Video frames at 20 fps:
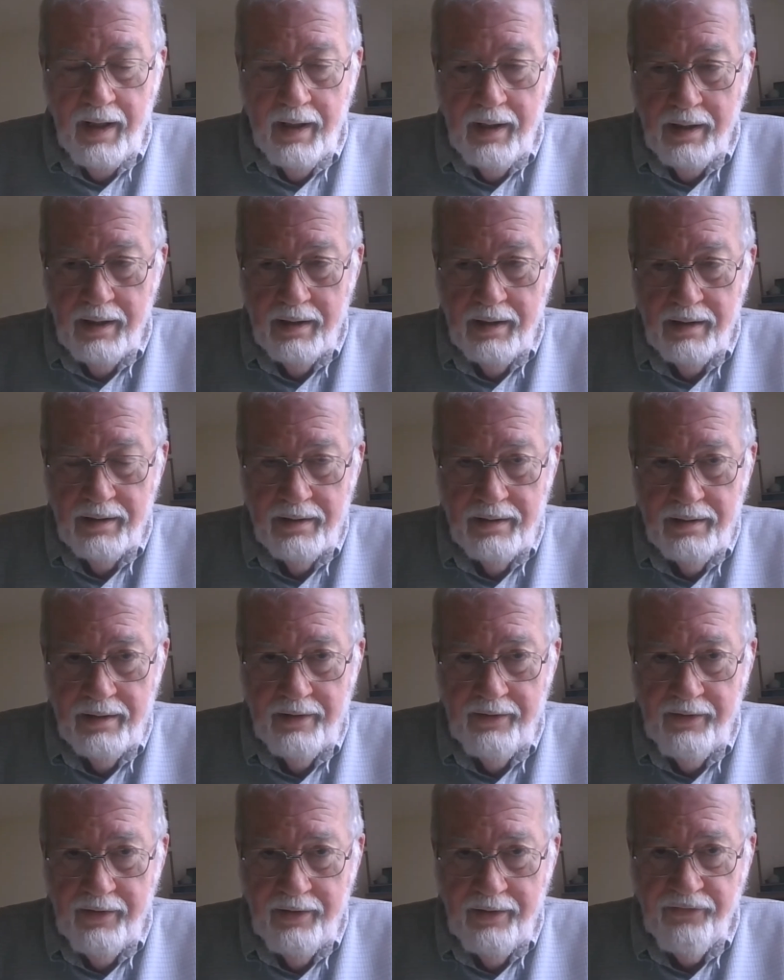
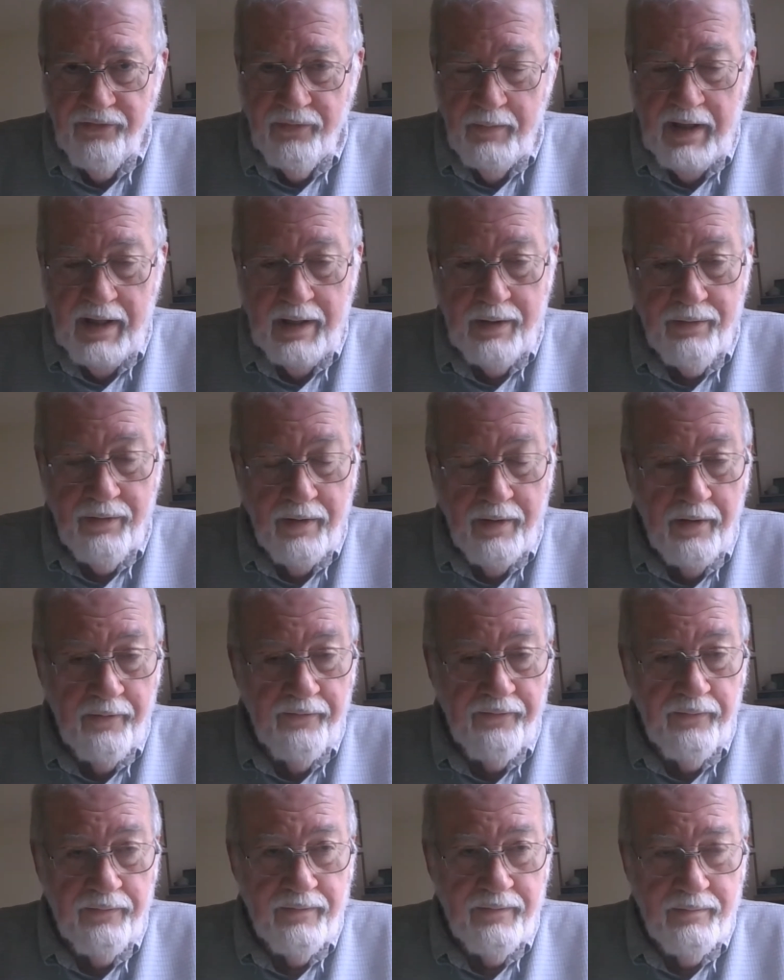it's a matter
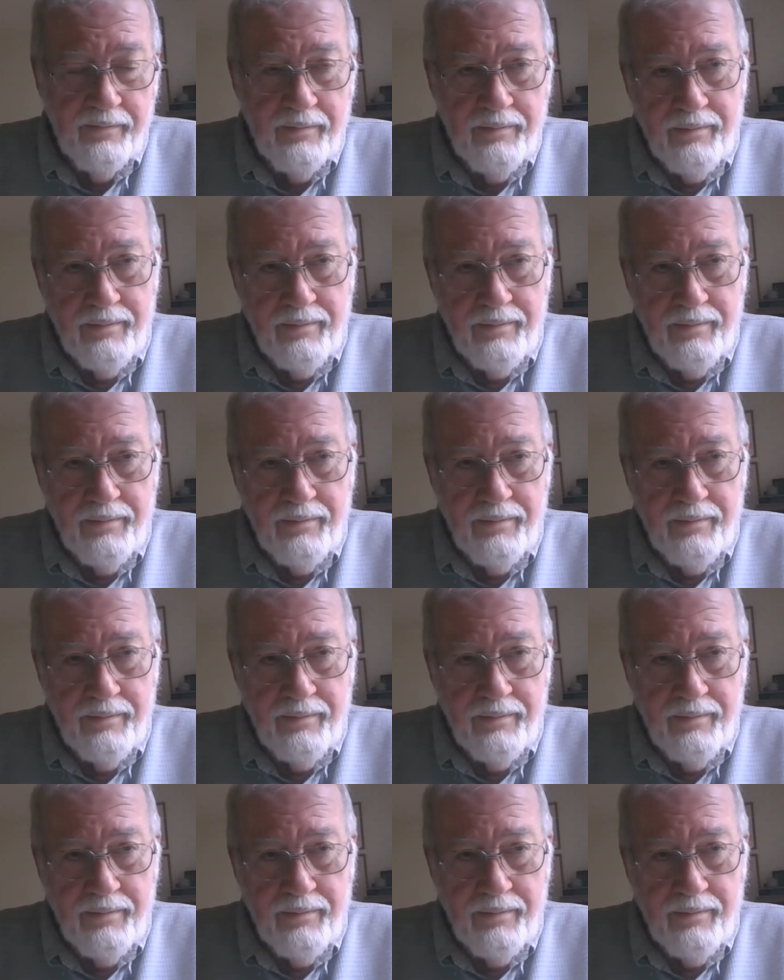of